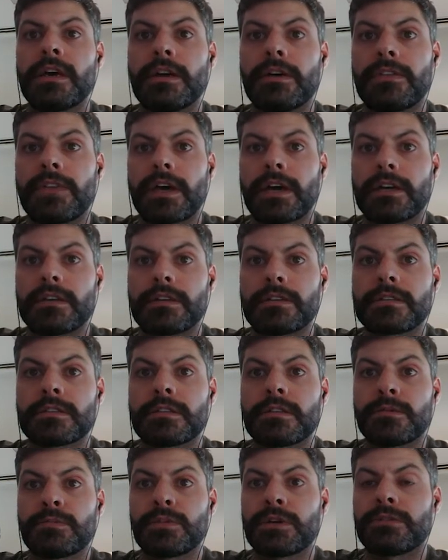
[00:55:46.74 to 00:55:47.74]
that is,
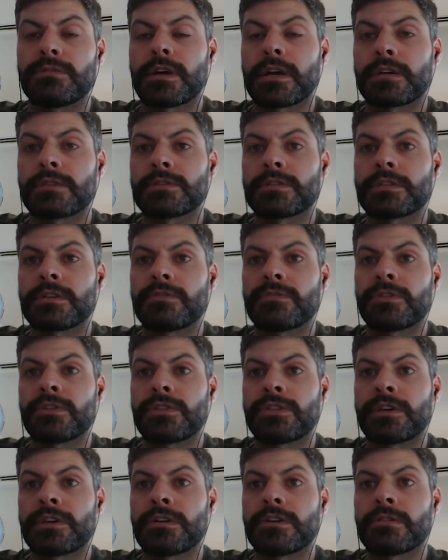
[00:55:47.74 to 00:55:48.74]
the prerequisite for
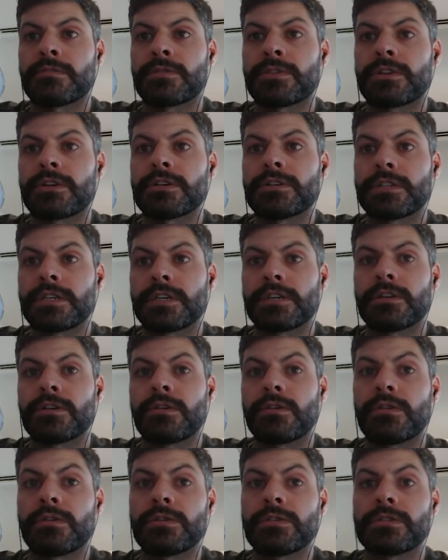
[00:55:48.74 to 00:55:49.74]
Theorem 13
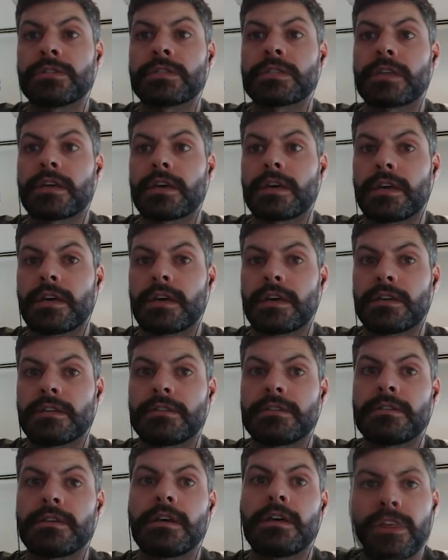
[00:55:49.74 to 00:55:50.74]
holds,
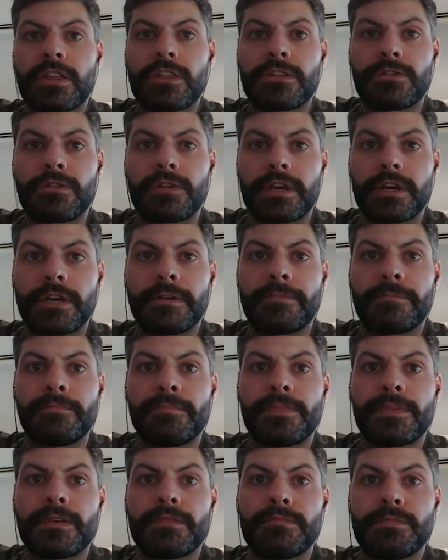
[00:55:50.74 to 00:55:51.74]
and 3.
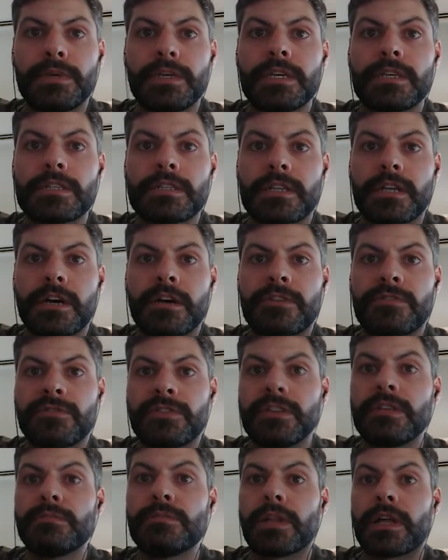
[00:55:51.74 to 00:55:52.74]
B is not
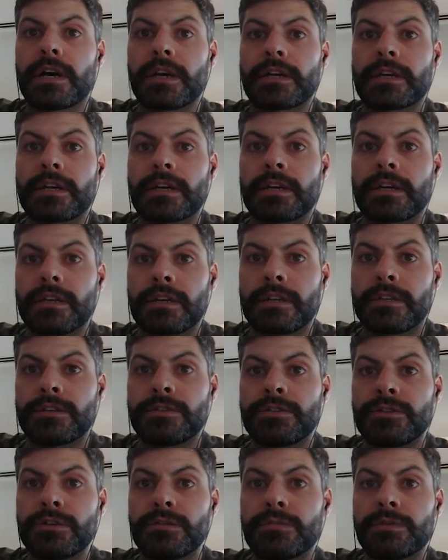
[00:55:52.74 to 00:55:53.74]
V blocking in the
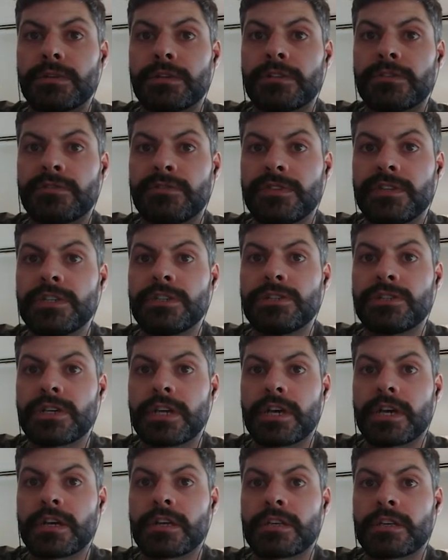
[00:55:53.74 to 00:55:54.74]
tuple
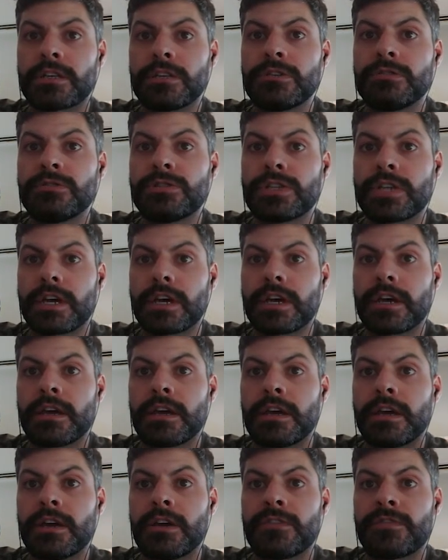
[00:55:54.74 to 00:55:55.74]
VJQJ
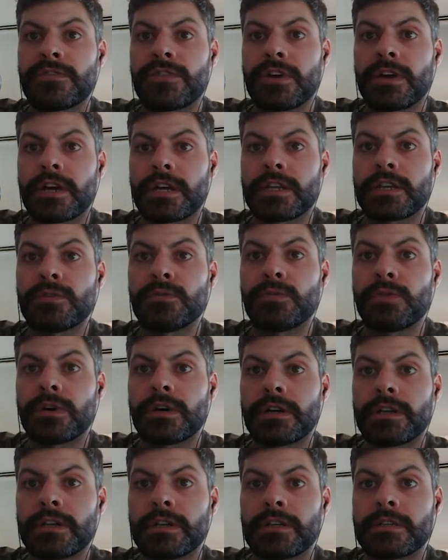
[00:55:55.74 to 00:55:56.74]
for any
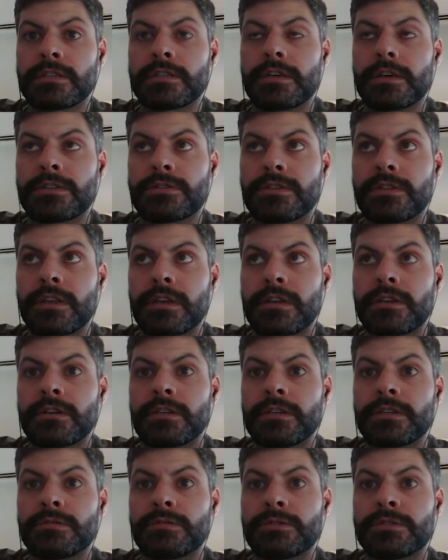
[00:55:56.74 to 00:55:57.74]
1 is lesser than or
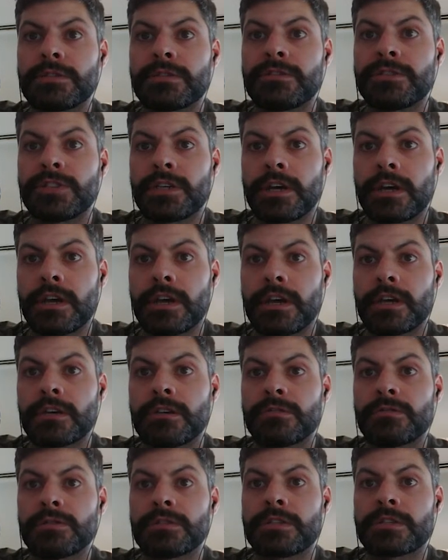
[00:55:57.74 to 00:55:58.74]
equal to J,
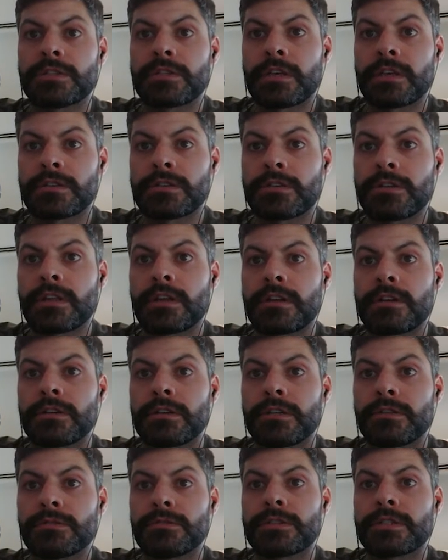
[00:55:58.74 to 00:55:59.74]
which is lesser than or
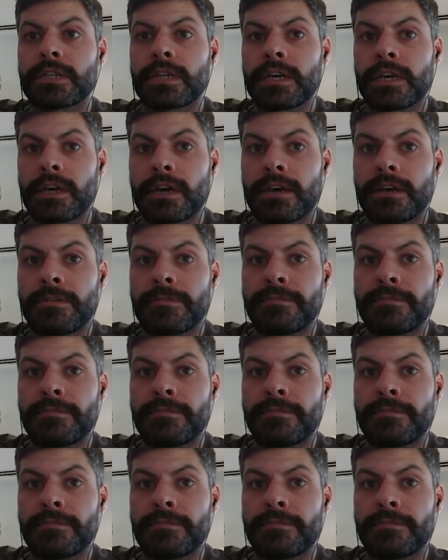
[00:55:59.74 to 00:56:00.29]
equal to K.